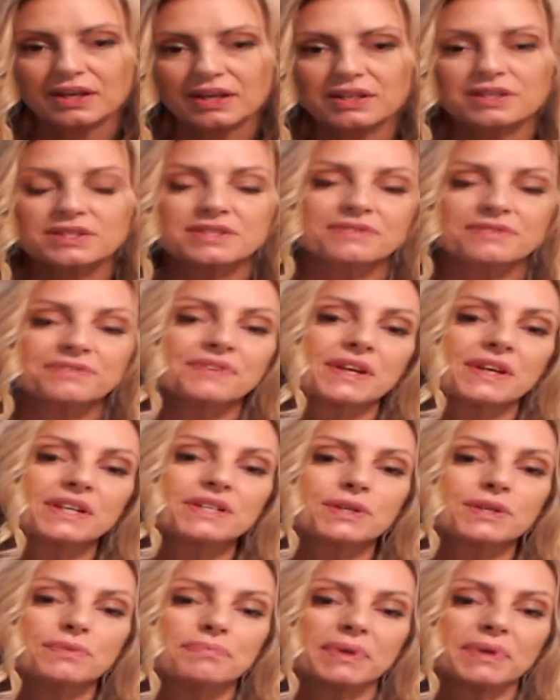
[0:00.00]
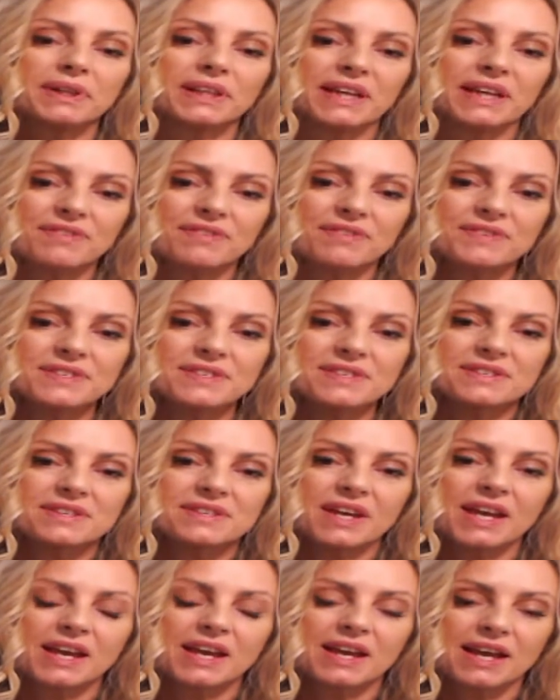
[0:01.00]
defend your beliefs
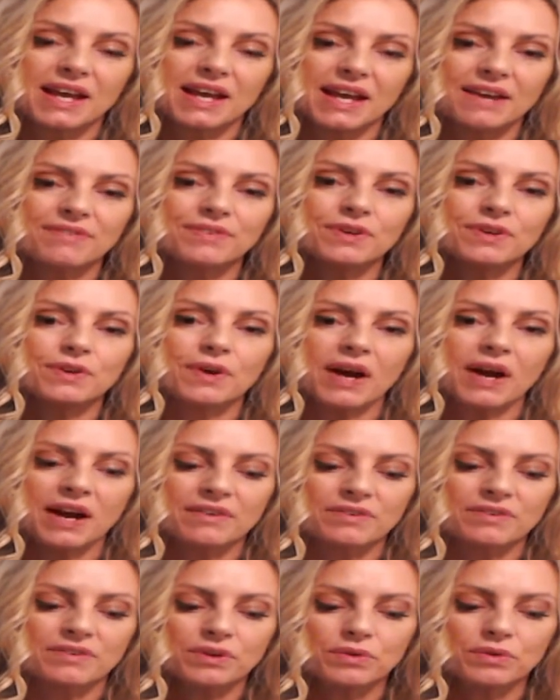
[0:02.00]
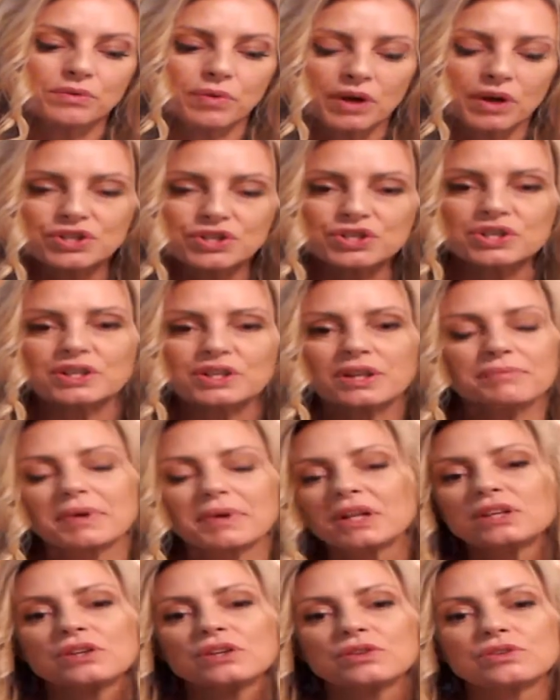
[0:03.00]
if you have questioned them
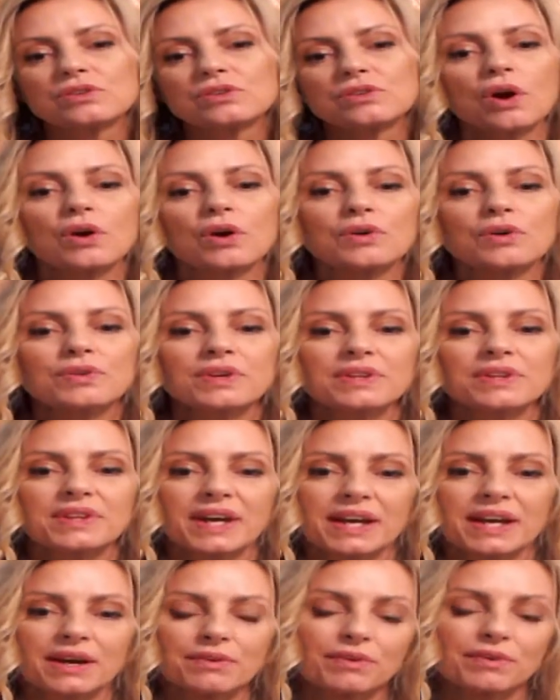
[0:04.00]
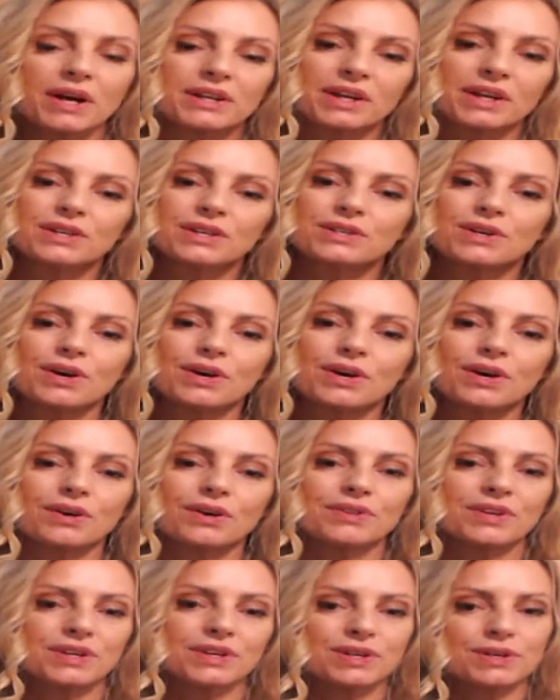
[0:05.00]
and you know that they are right. And I know
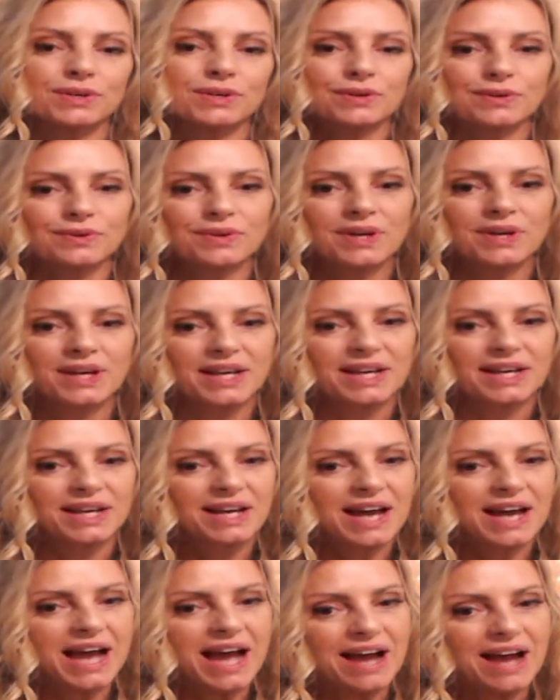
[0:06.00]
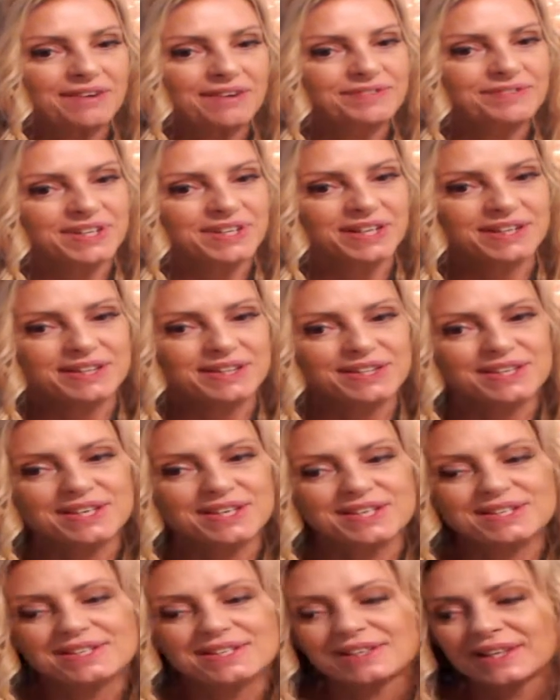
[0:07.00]
that you have done
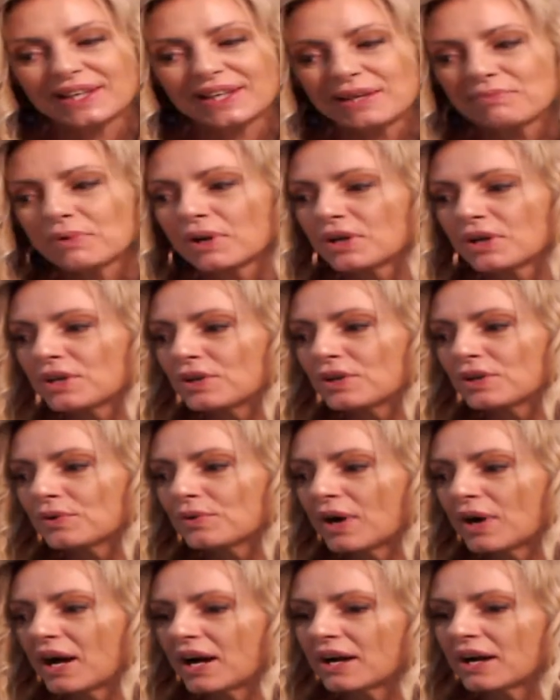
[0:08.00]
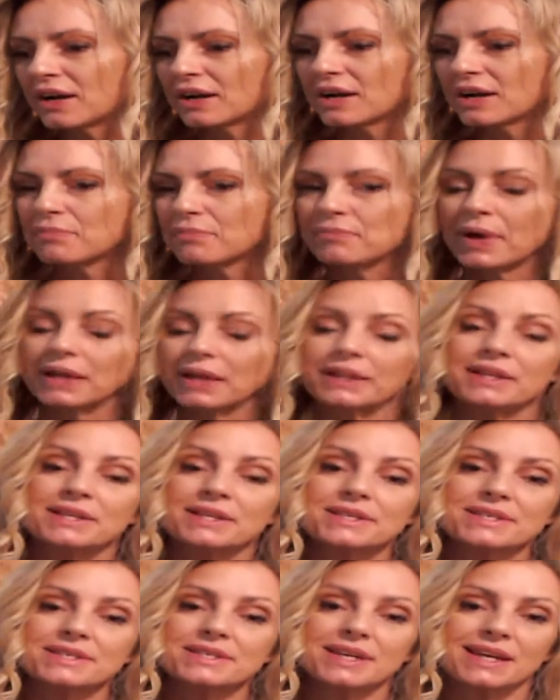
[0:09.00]
this, Libra. You are a
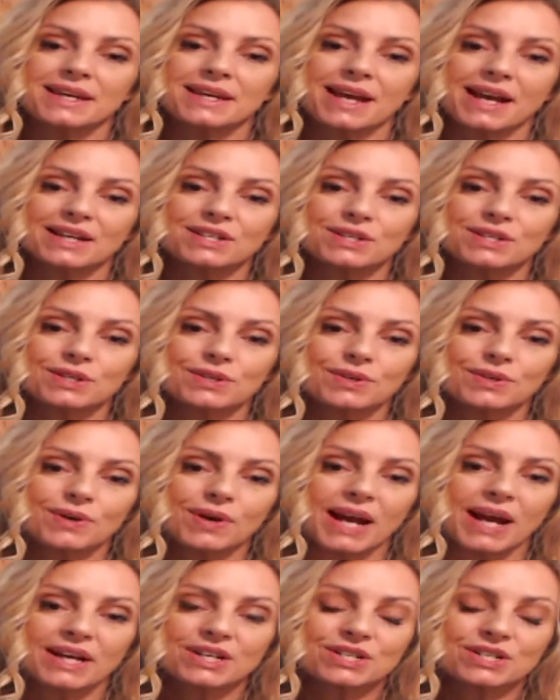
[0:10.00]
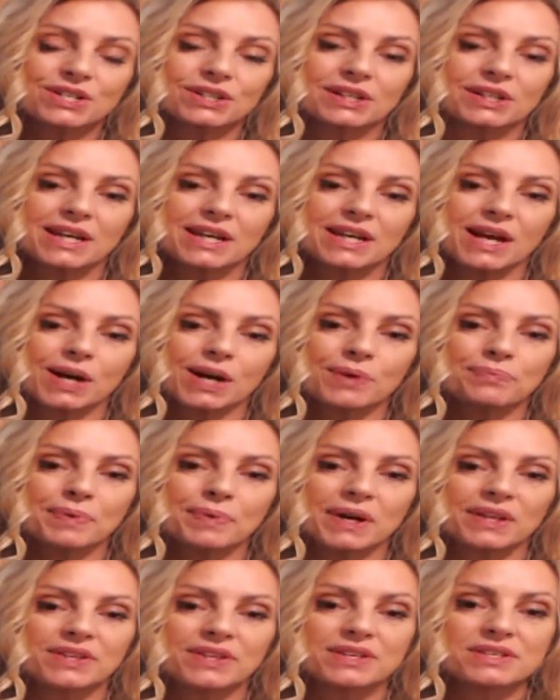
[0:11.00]
balancing act. You actually help
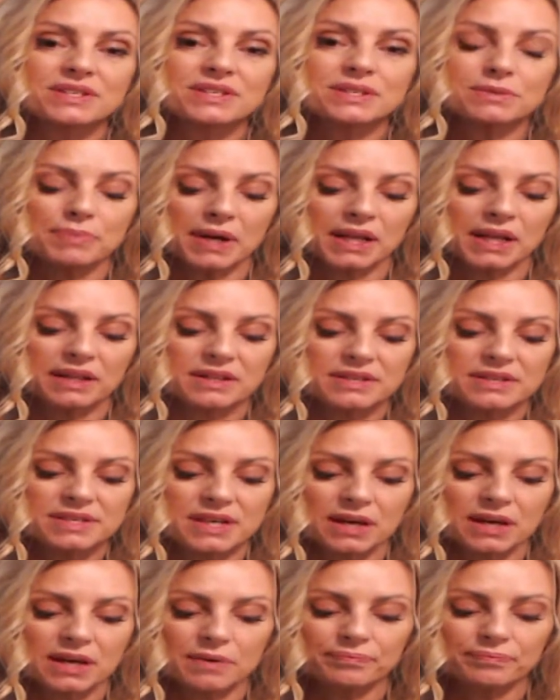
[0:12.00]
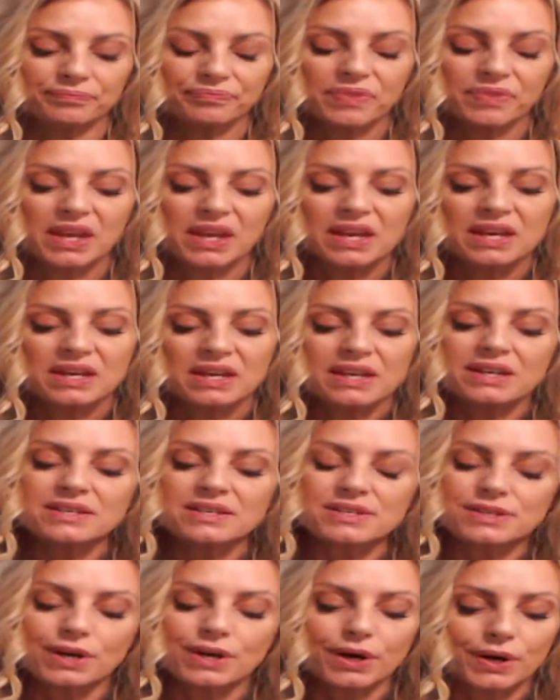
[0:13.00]
others to balance up.
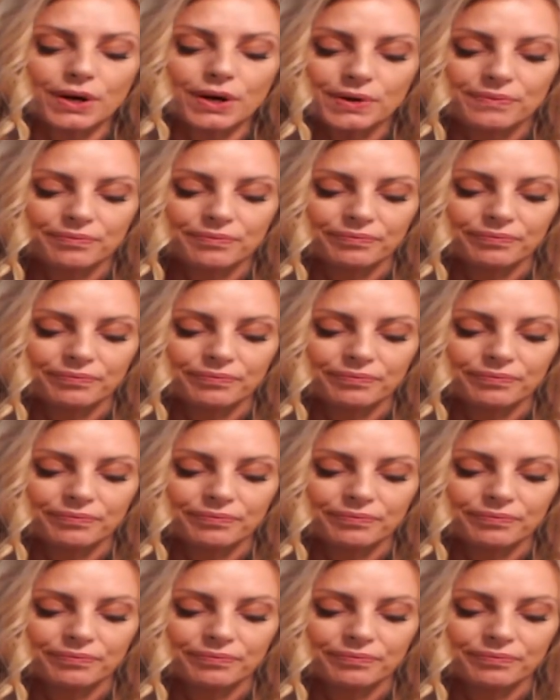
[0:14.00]
So,